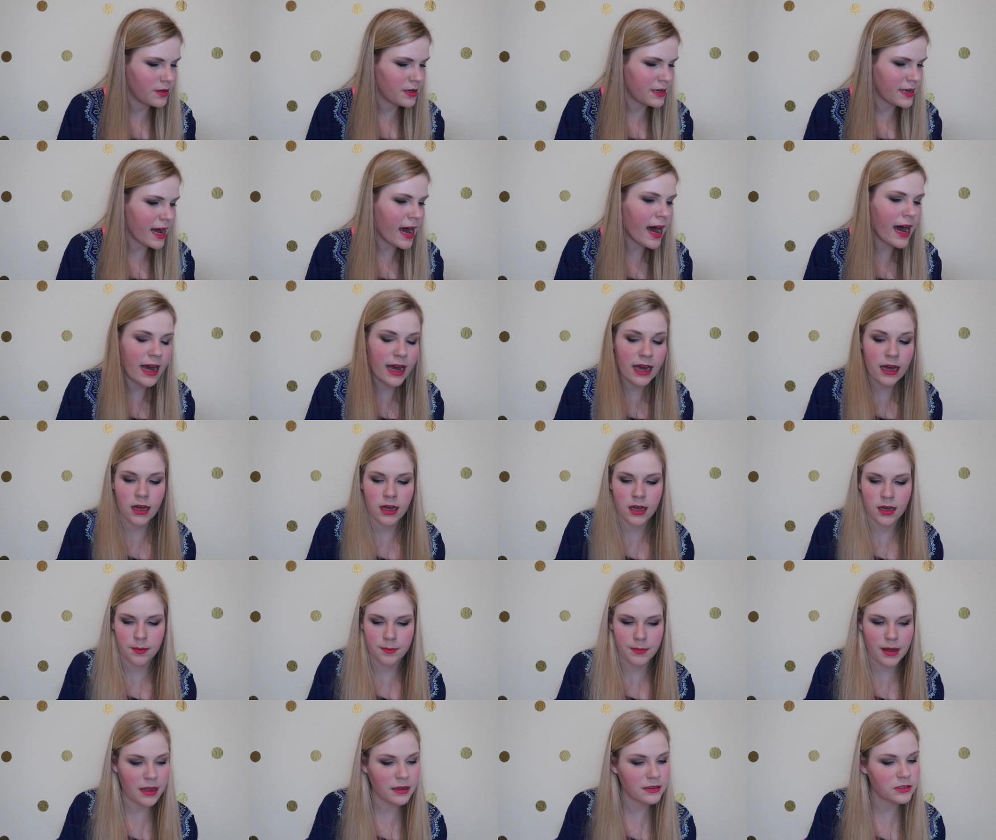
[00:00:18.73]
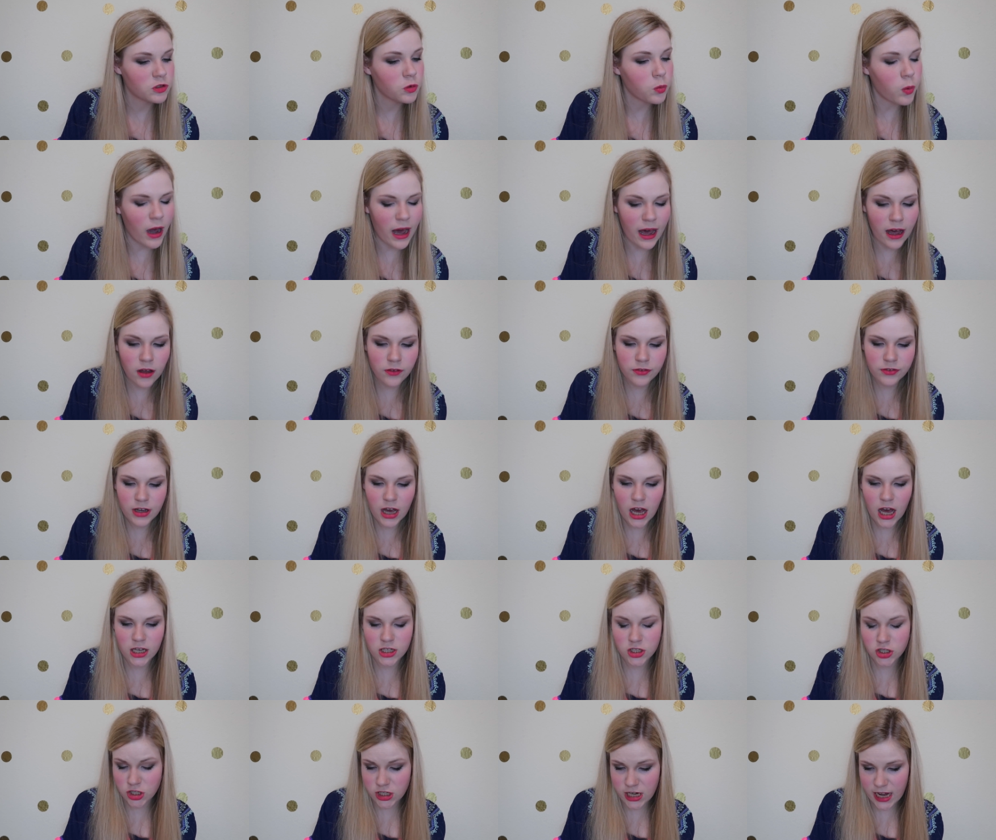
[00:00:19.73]
12
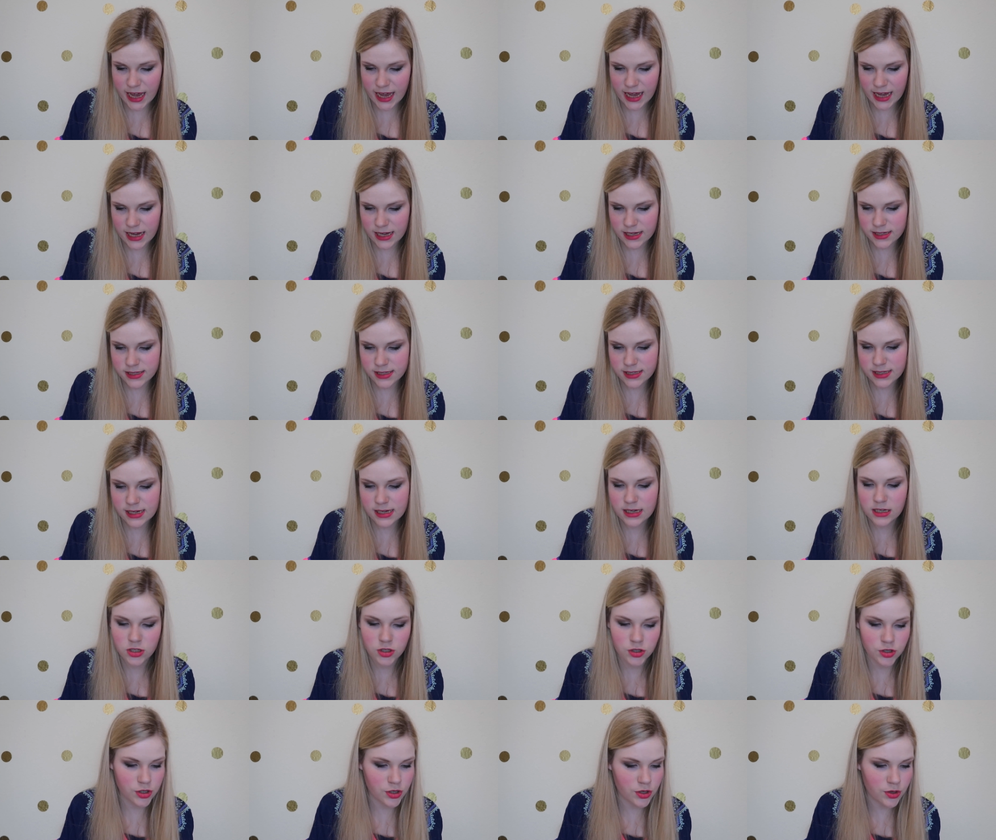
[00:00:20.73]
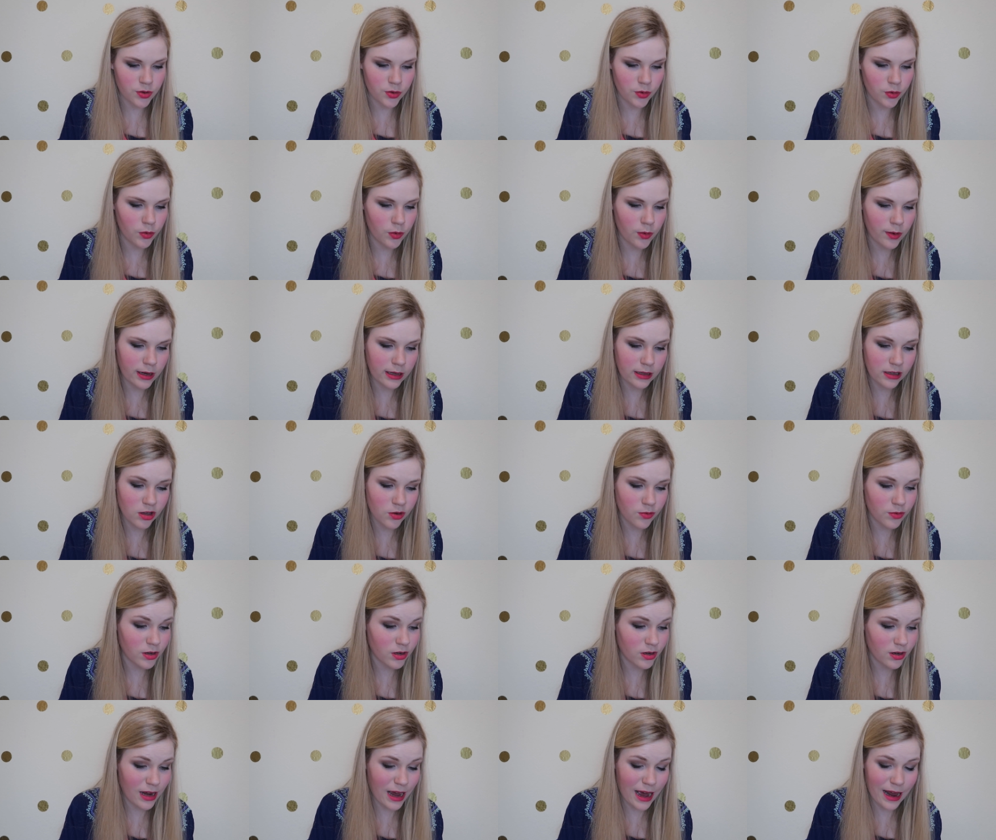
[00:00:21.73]
shades you
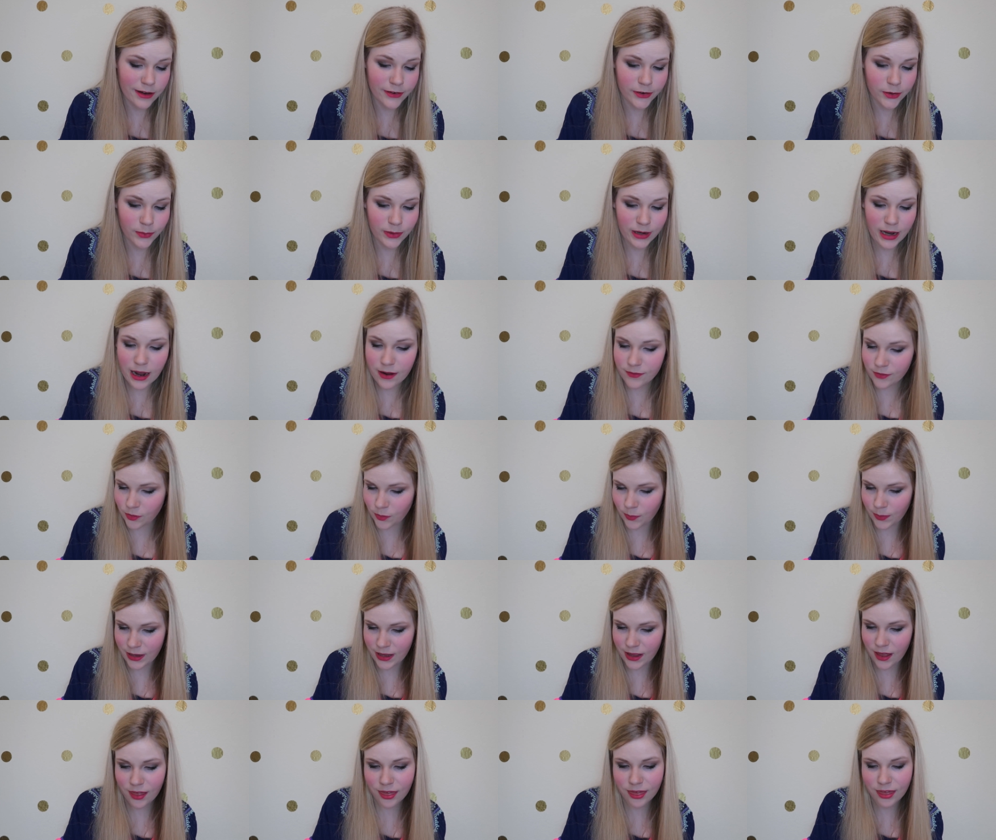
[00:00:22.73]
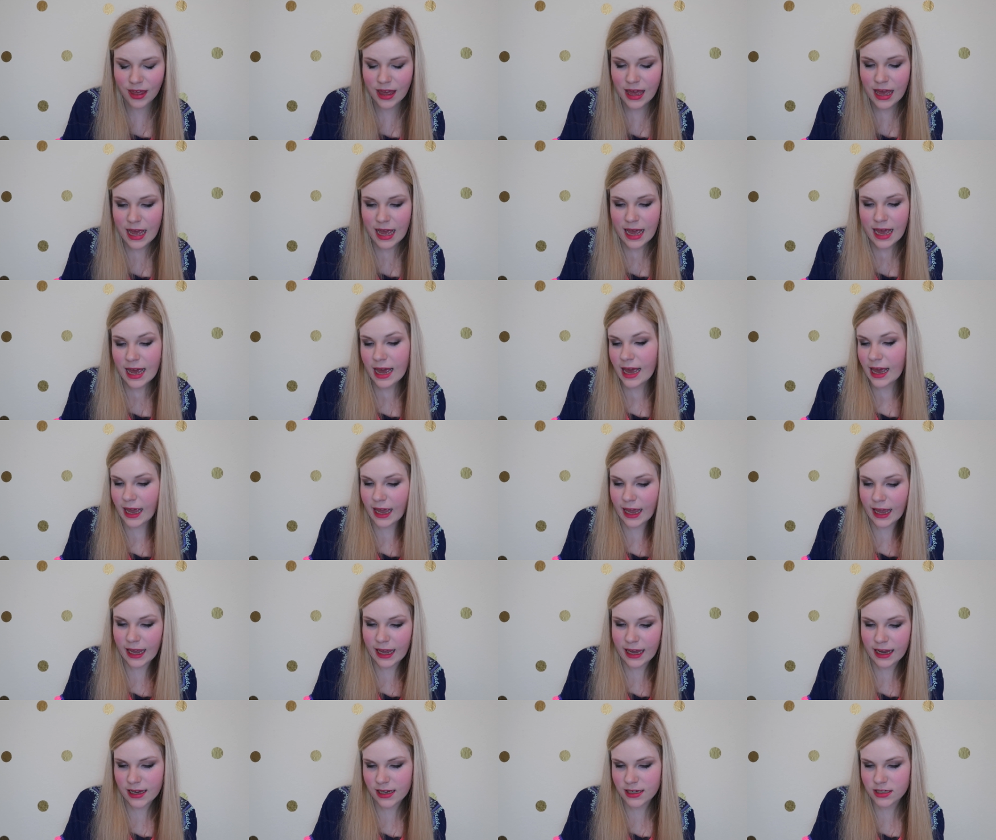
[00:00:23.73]
can kind of do whatever with.
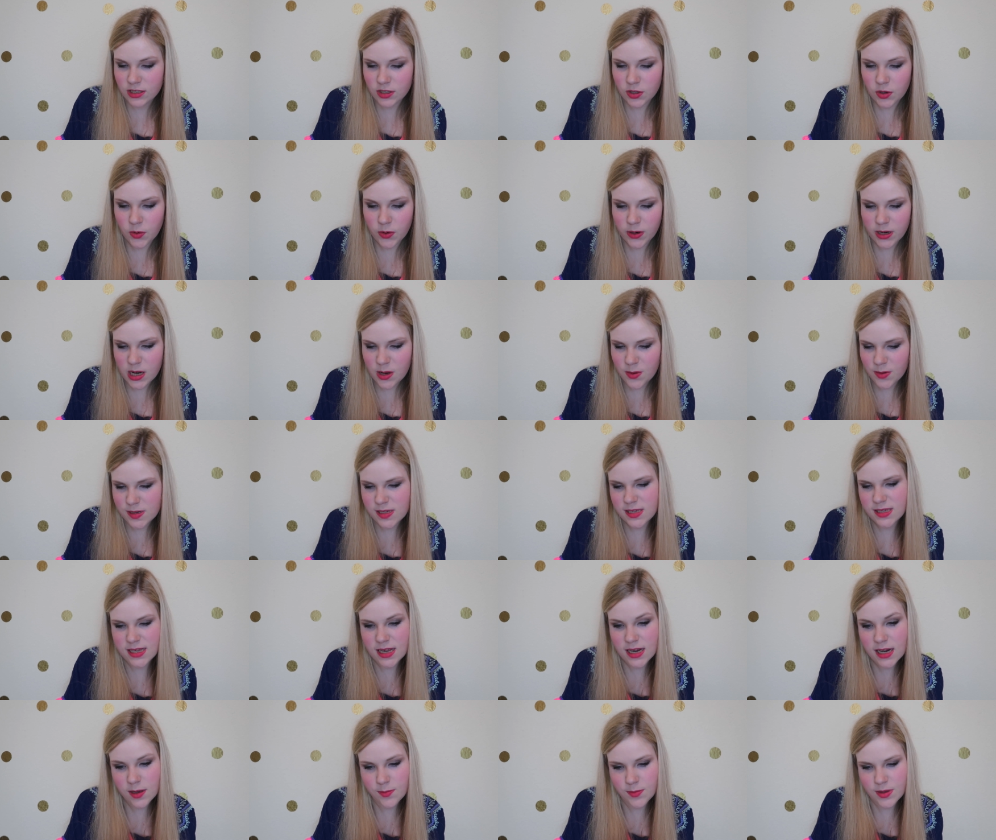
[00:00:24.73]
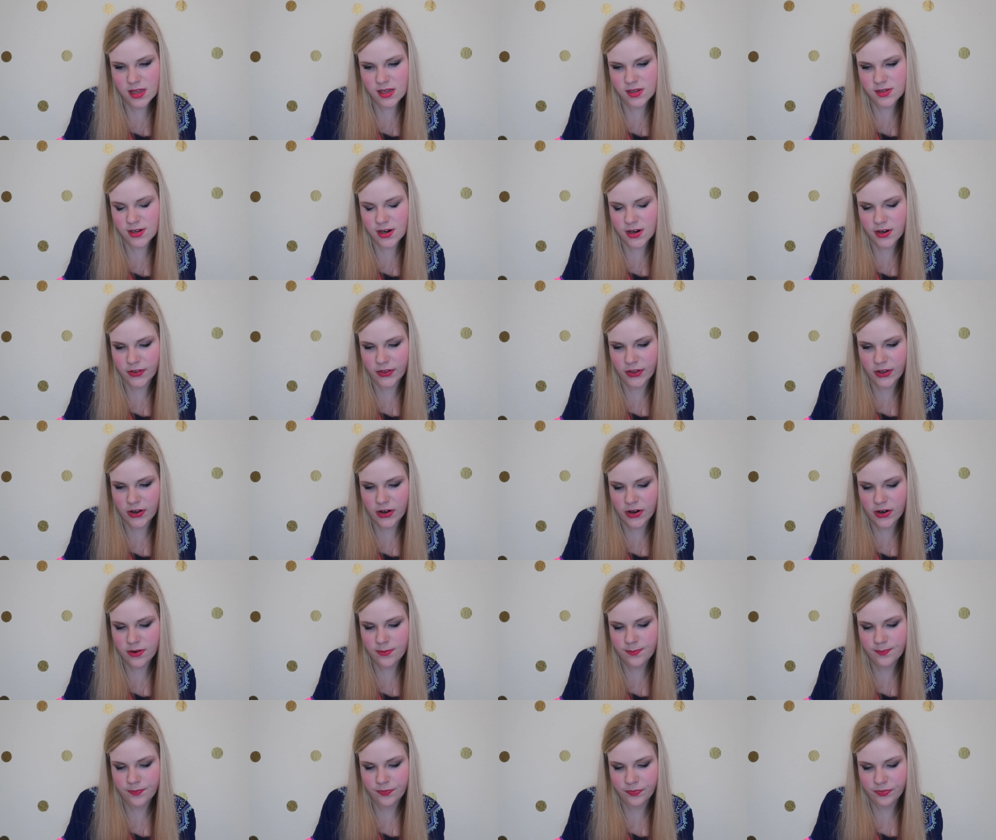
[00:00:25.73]
And Kortney was sending me this
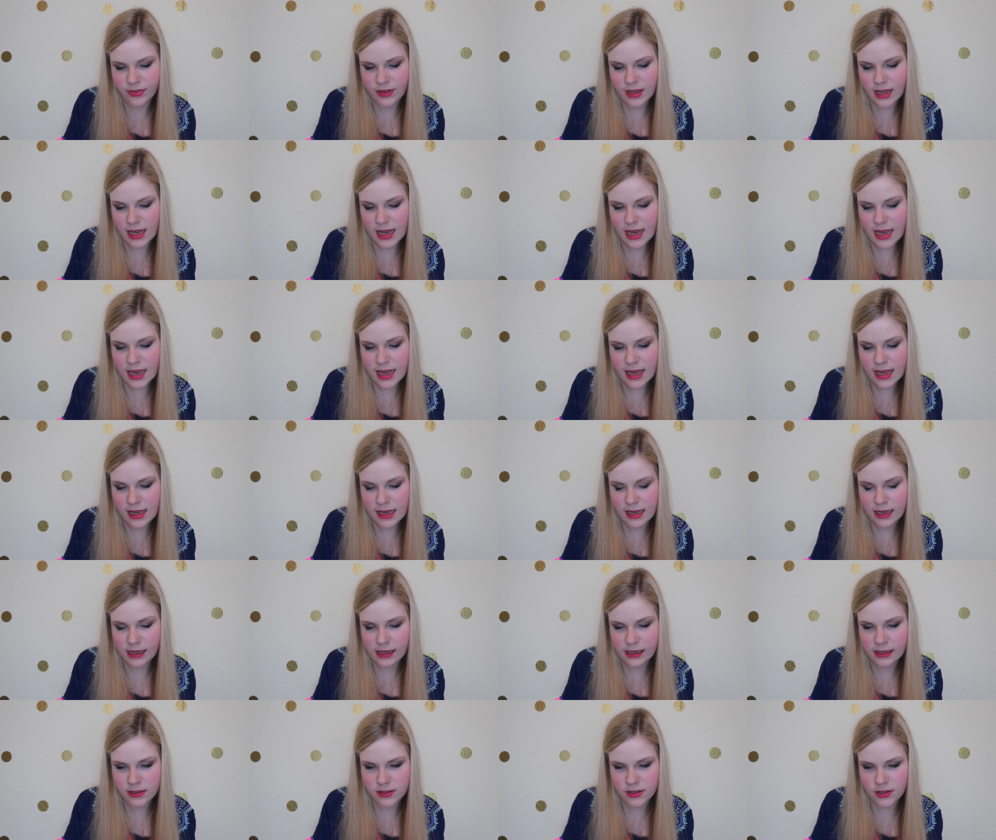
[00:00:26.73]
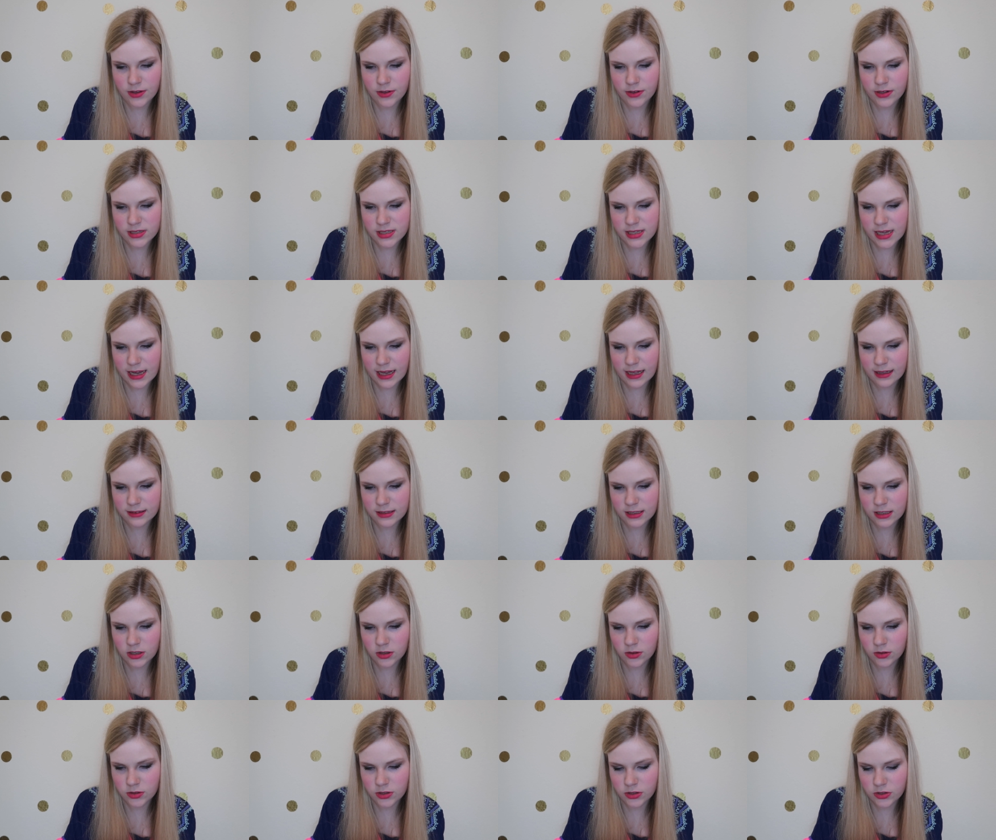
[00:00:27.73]
earlier, and there's like a
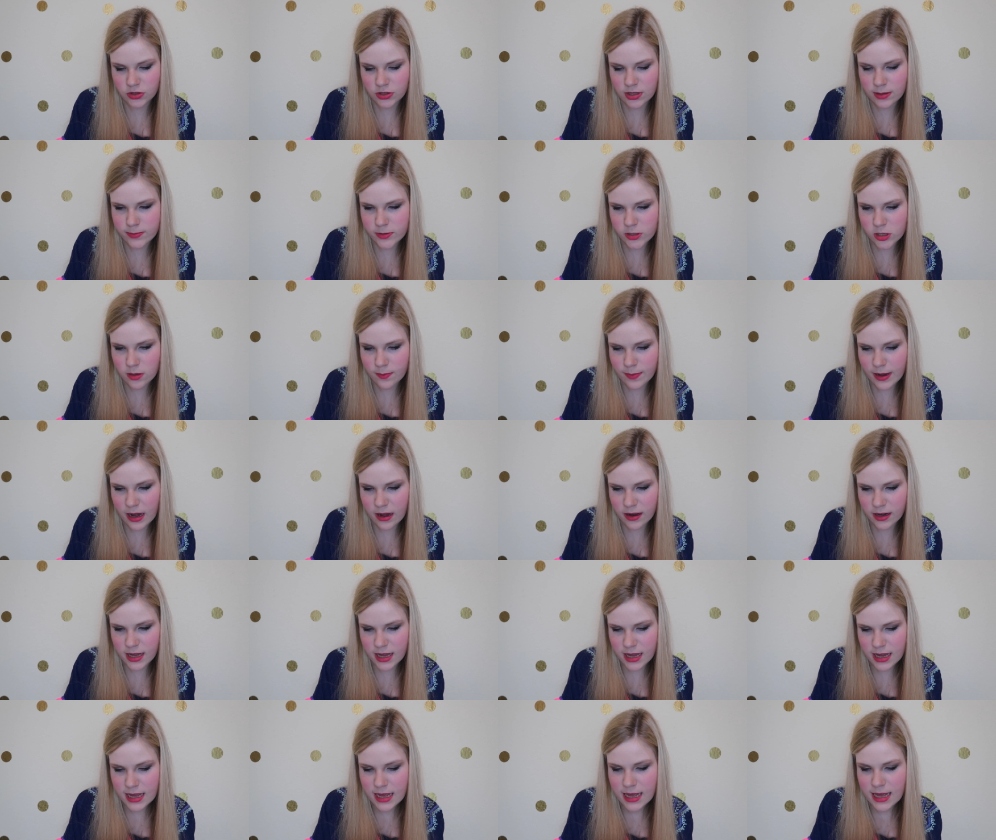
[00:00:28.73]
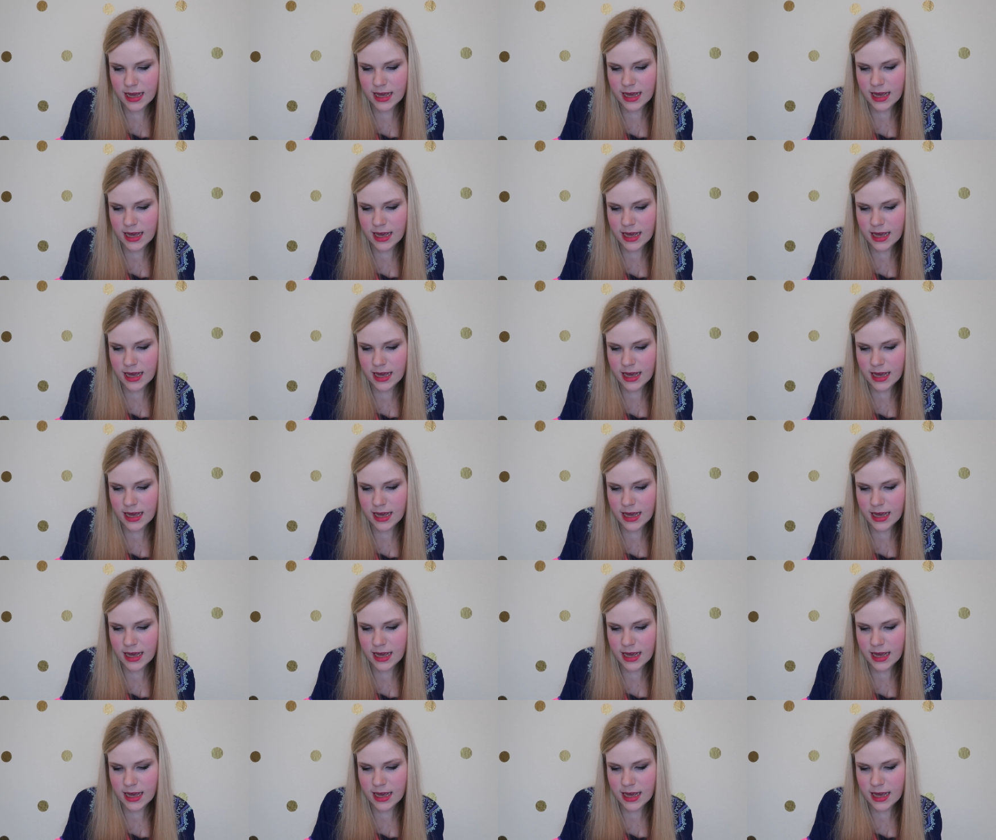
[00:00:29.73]
little description about it,